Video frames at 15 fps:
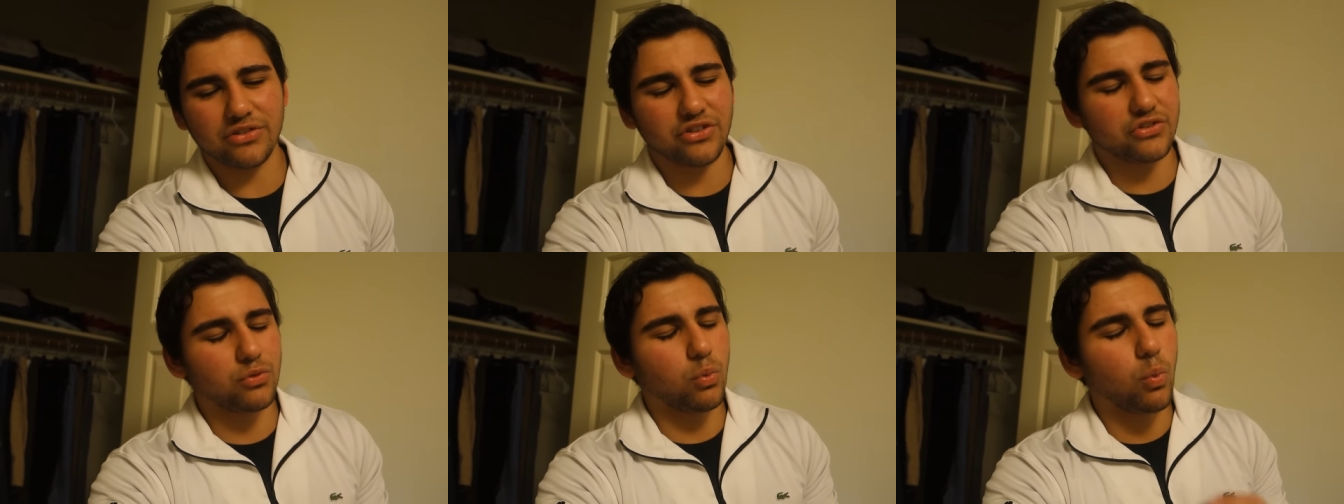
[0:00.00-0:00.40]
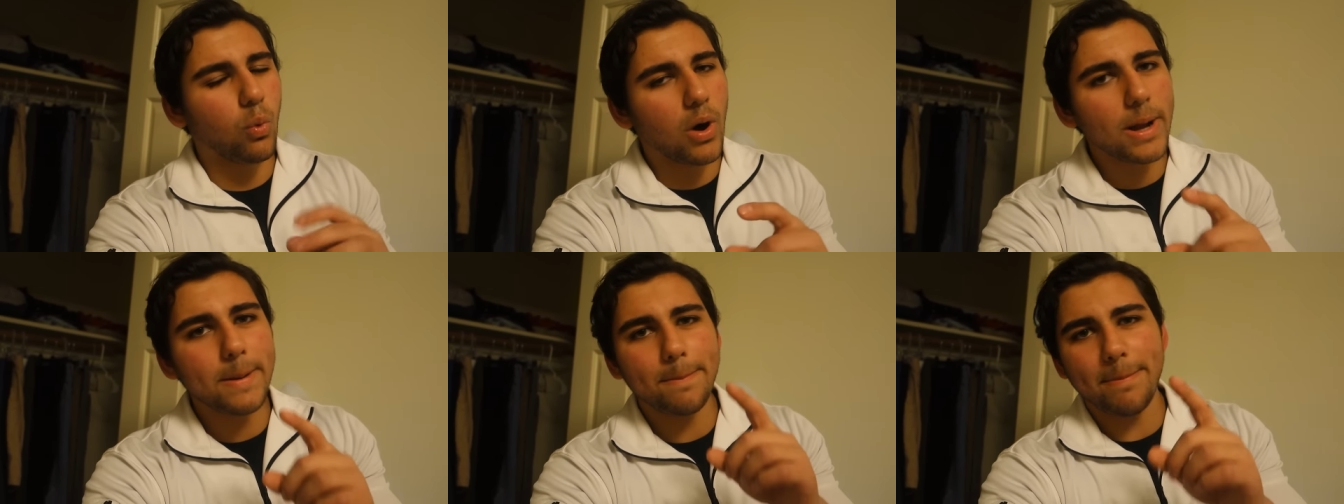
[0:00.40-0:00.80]
It's just
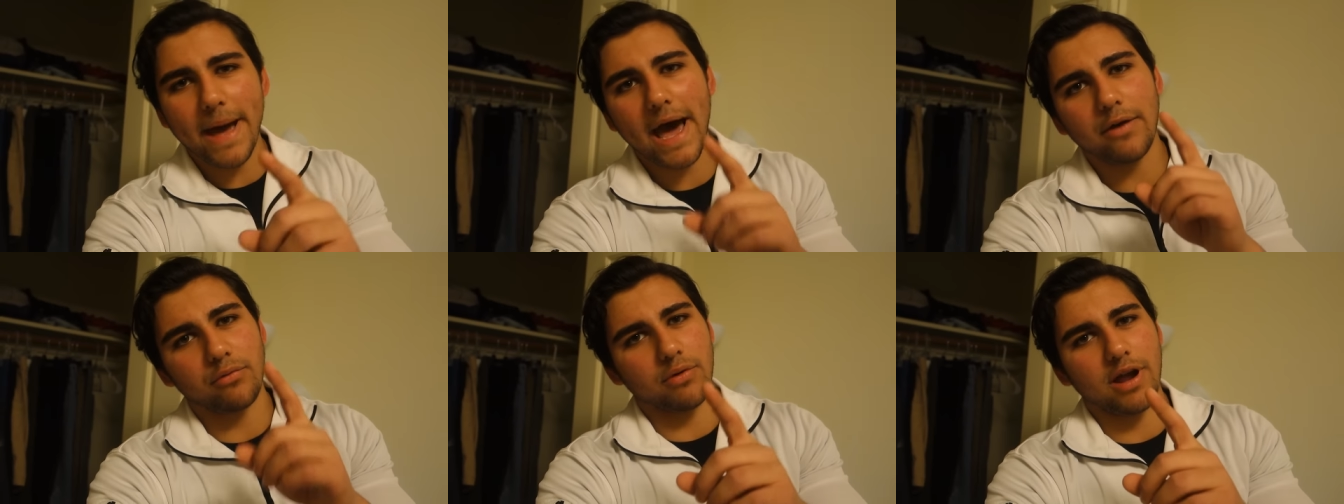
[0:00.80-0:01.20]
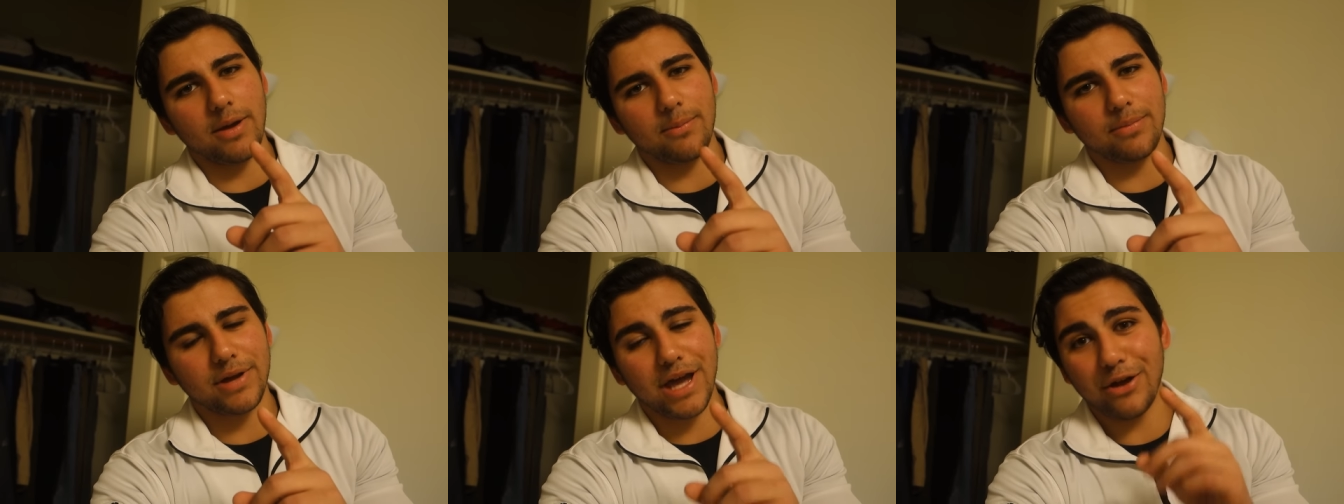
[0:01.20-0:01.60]
one bad
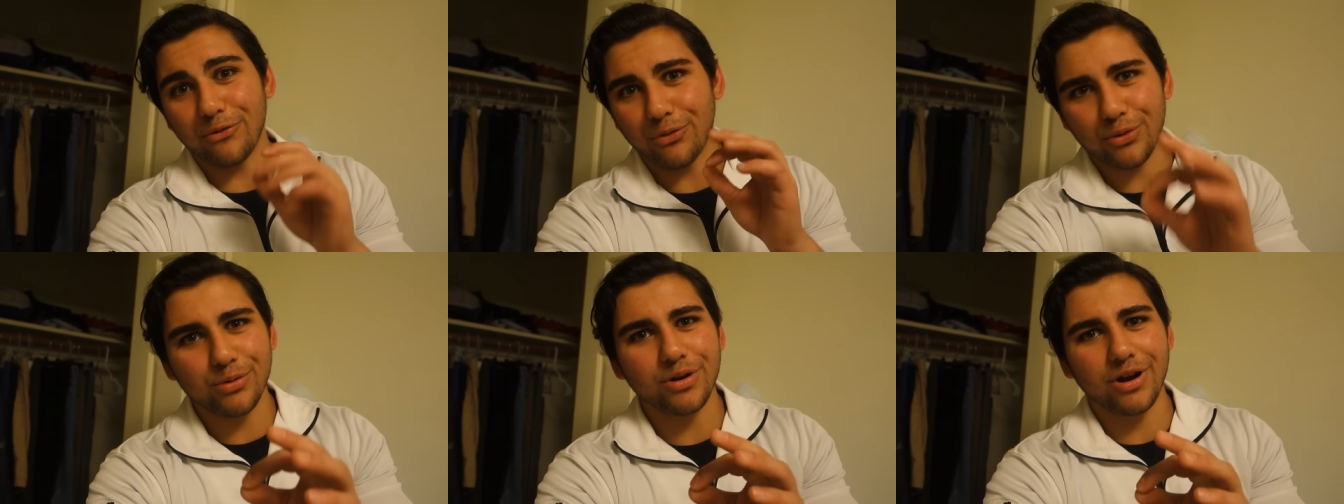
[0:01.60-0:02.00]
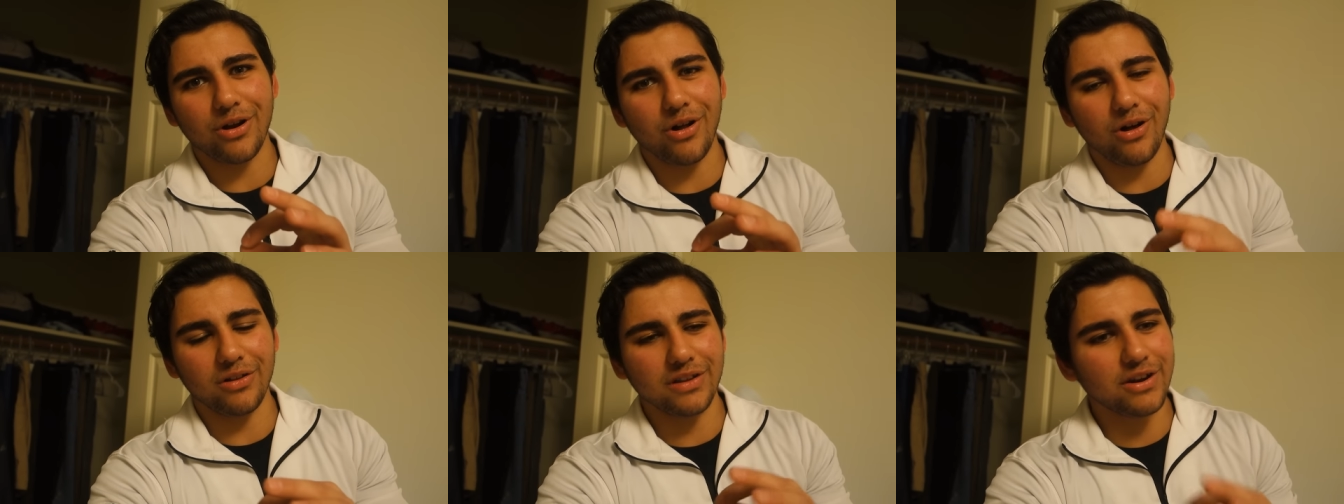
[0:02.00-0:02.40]
rep can ruin it
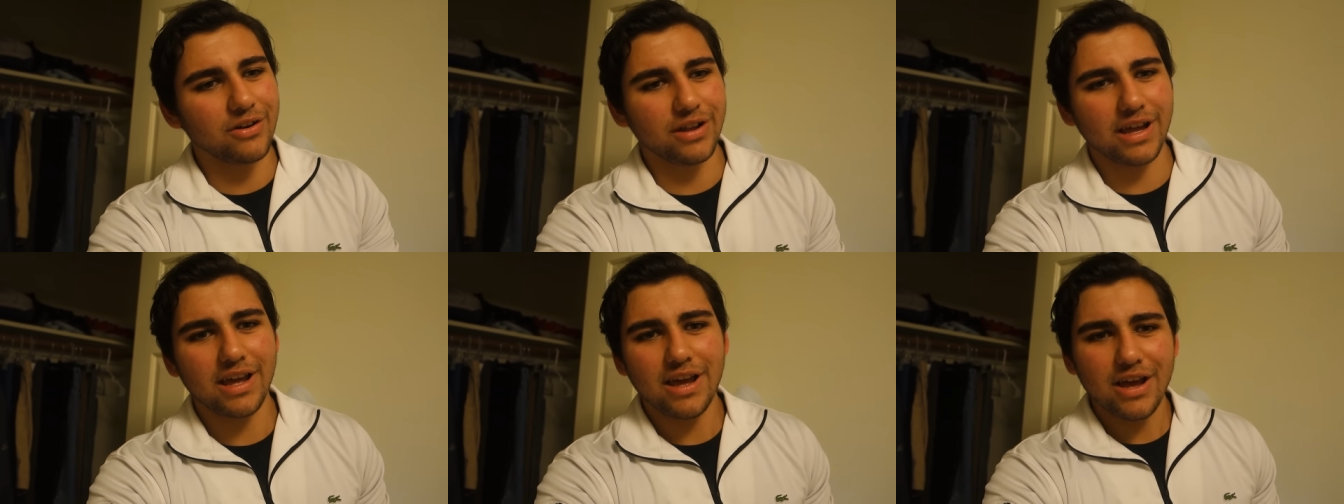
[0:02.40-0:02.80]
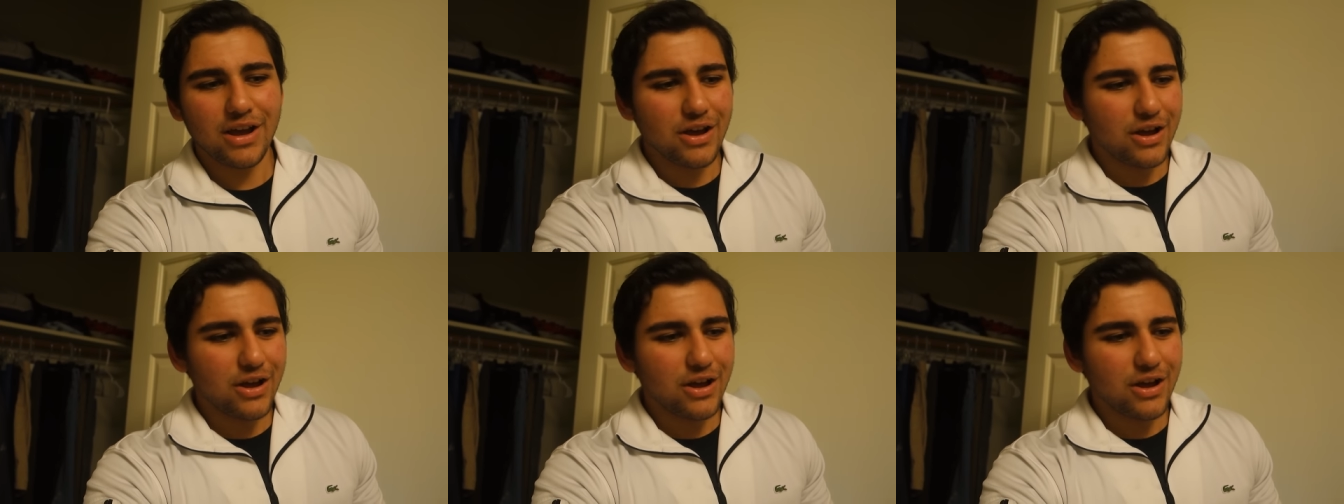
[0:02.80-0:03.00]
all, literally.